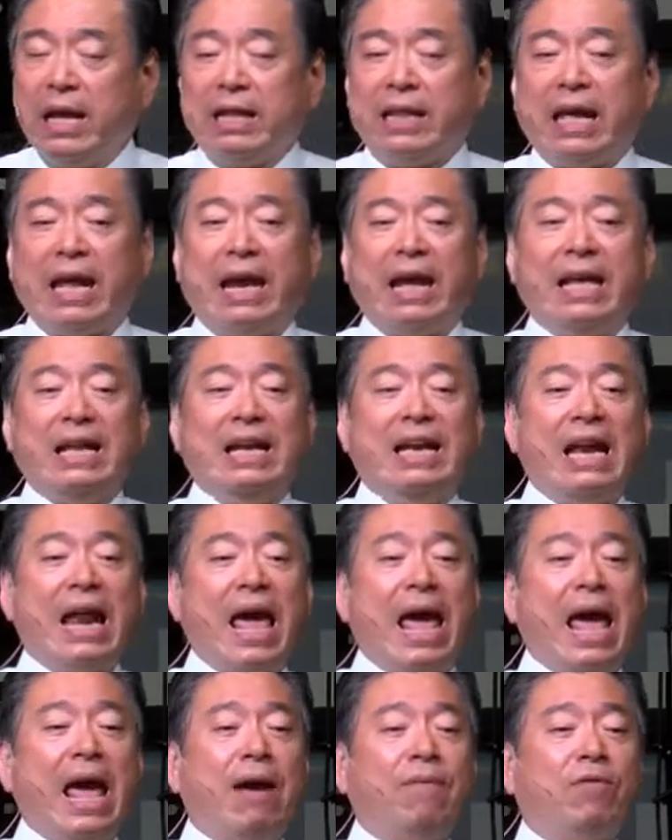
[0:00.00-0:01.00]
that a
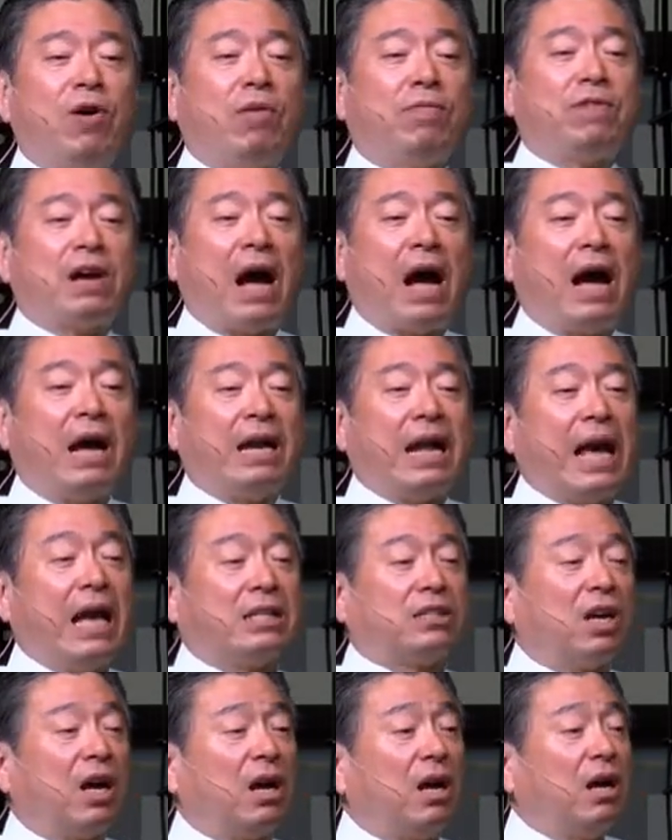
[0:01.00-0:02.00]
Lamb of God
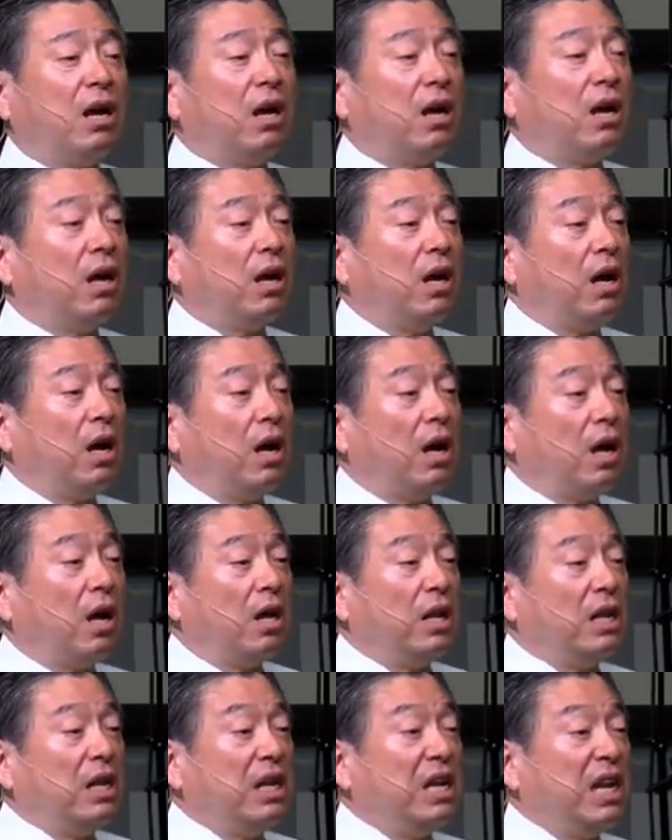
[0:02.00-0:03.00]
as a
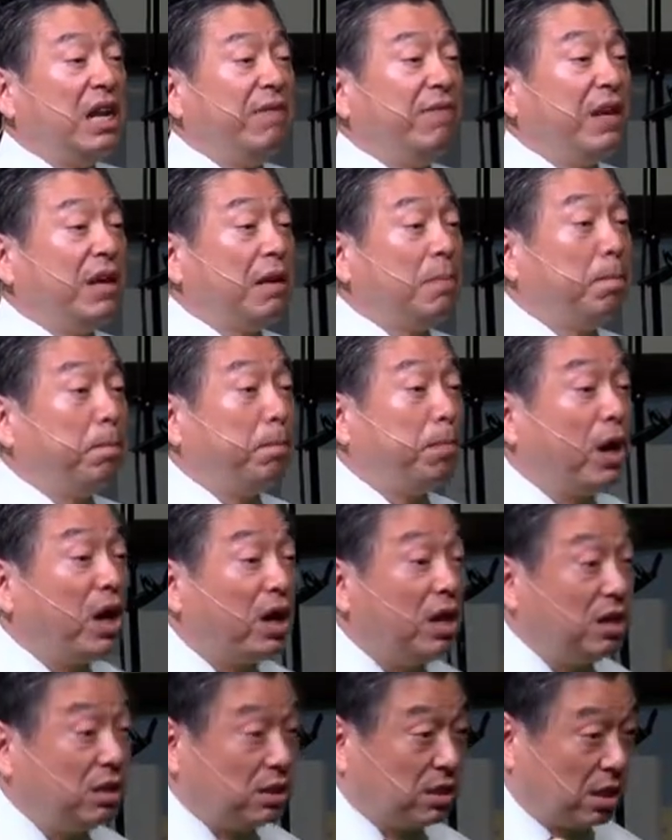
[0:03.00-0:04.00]
living
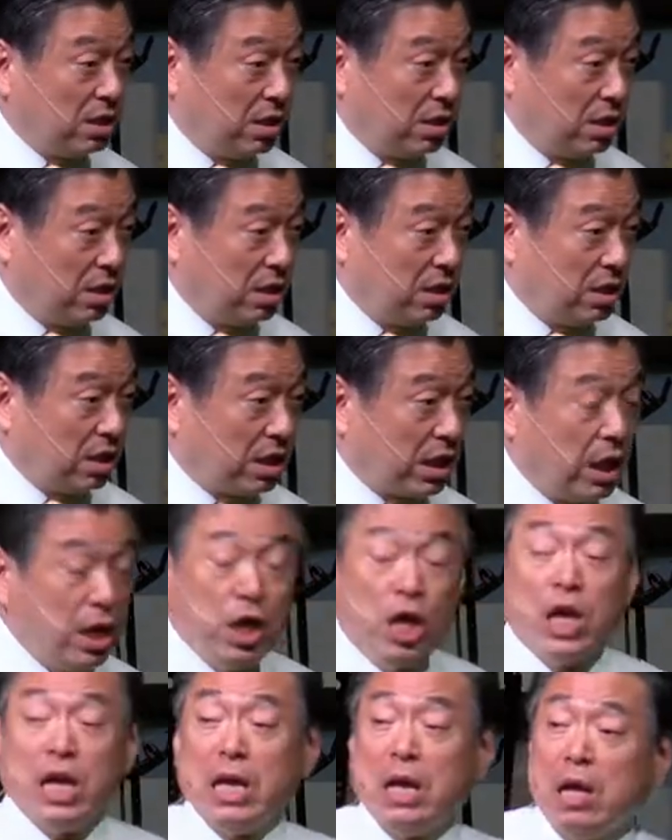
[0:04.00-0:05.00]
person, okay.
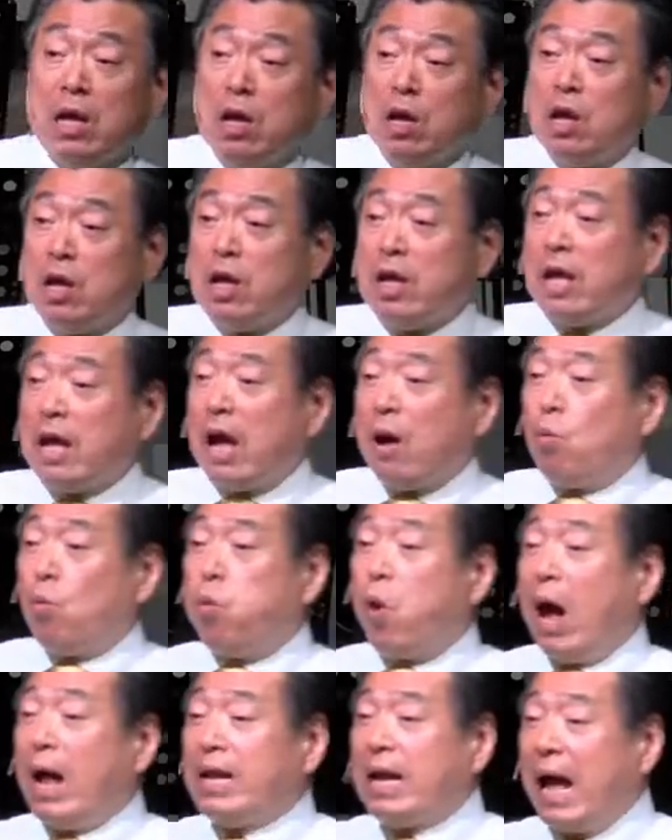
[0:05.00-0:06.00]

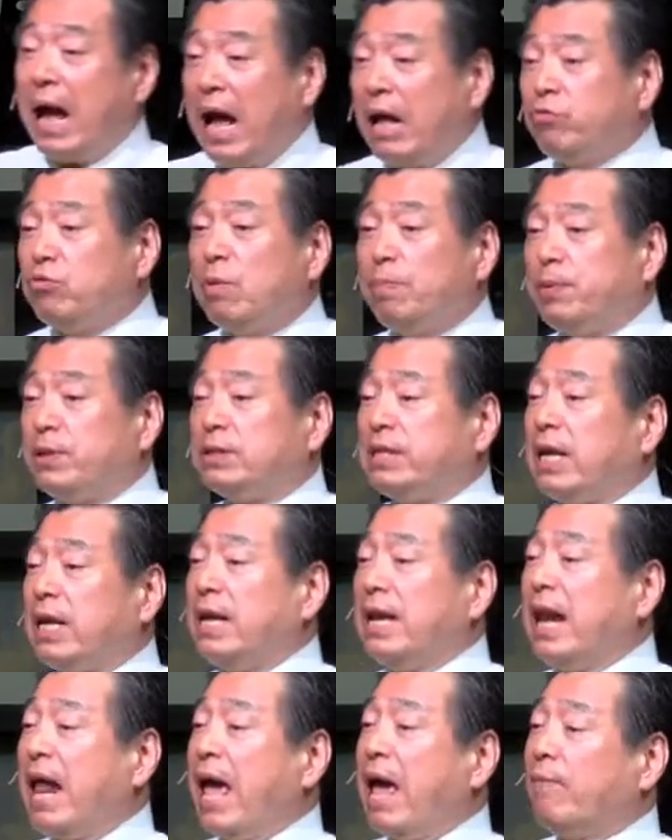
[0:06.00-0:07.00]

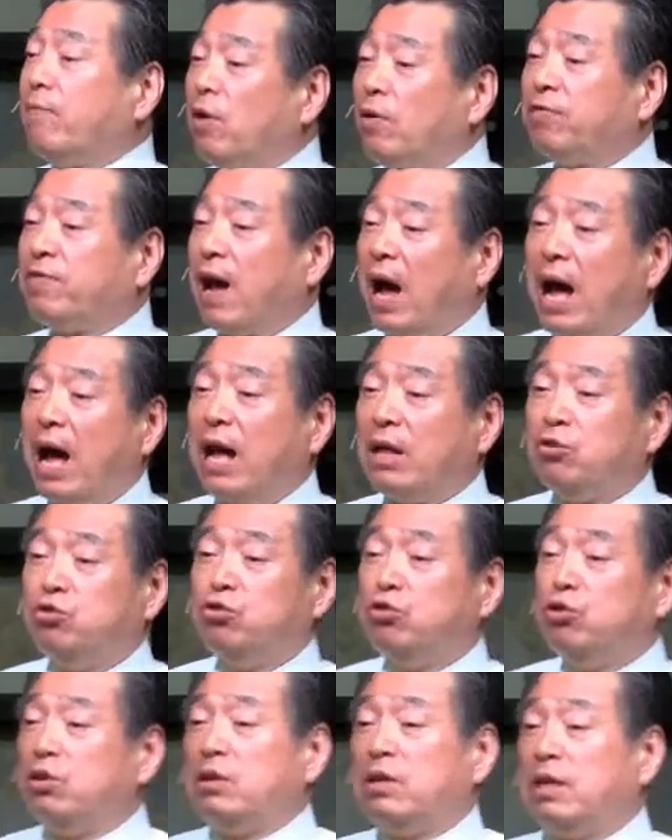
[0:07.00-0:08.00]
100% Lamb of God
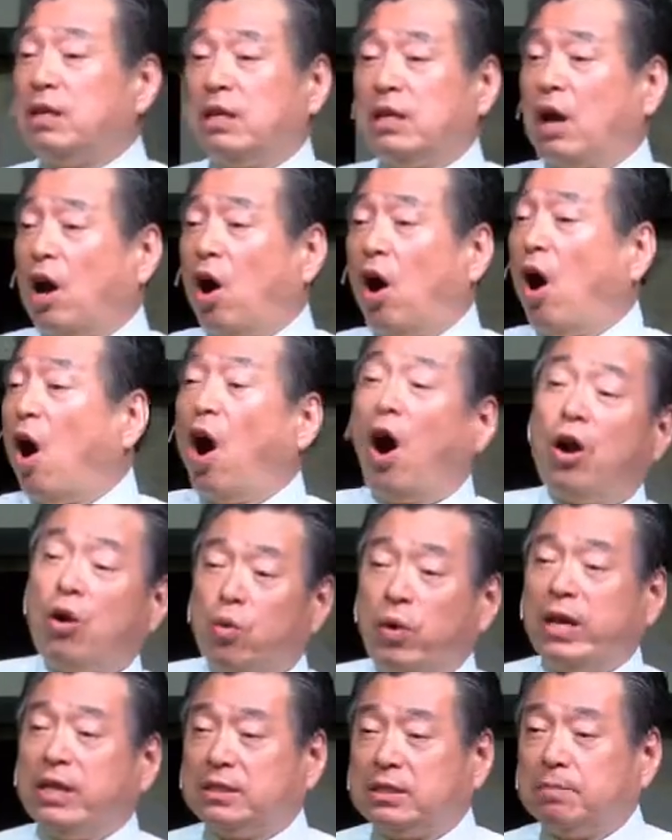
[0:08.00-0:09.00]

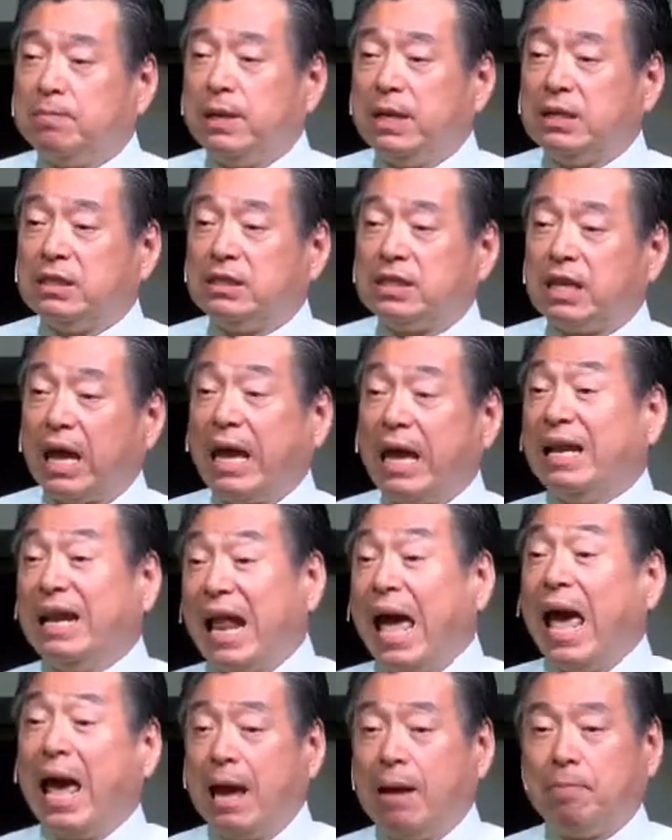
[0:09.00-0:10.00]
always means a
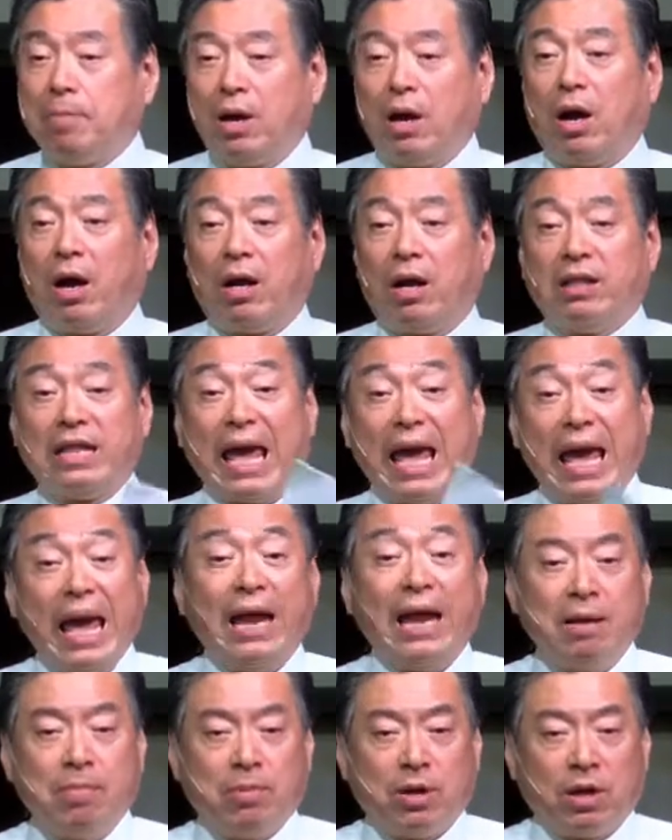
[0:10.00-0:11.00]
lamb, an
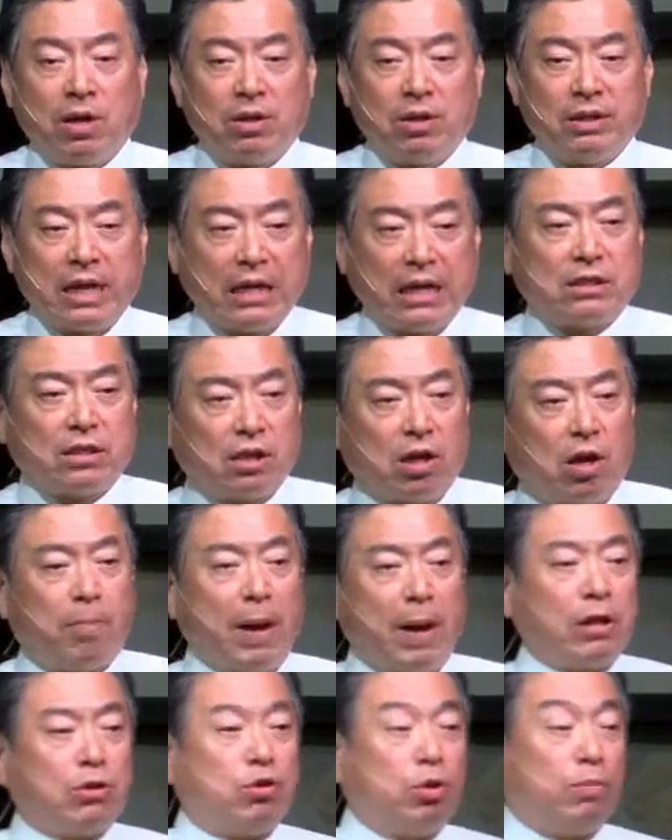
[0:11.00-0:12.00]
animal that's
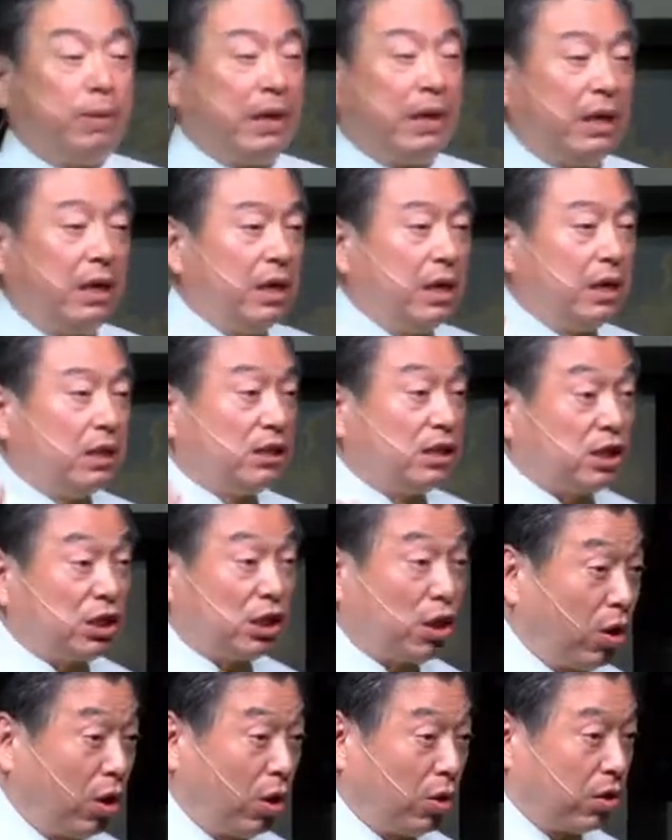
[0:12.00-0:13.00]
about to be
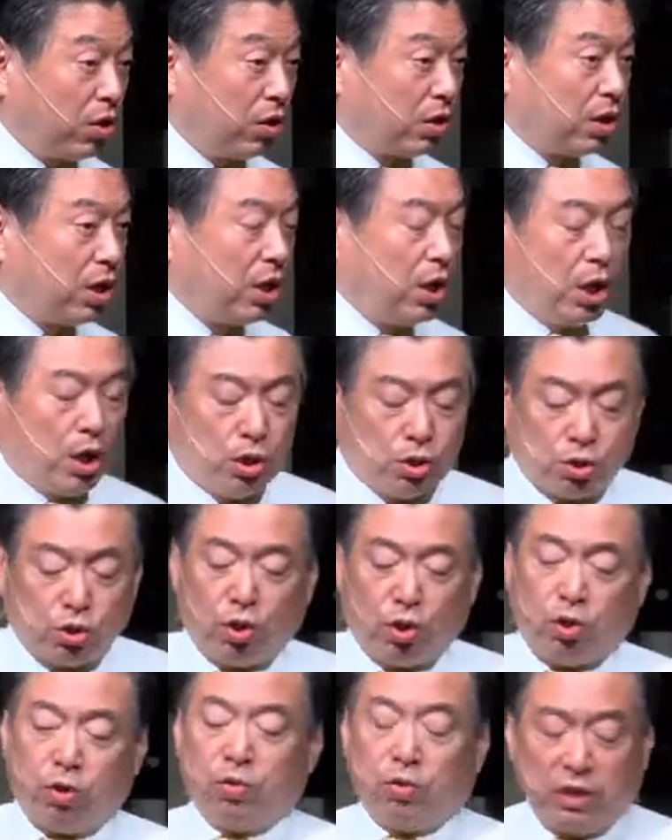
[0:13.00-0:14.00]
slaughtered.
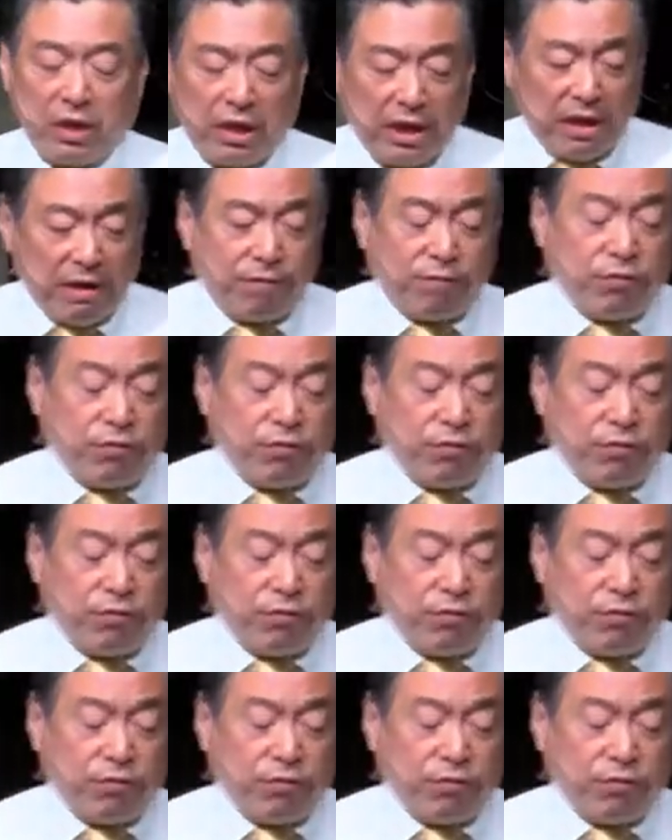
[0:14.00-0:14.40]
So if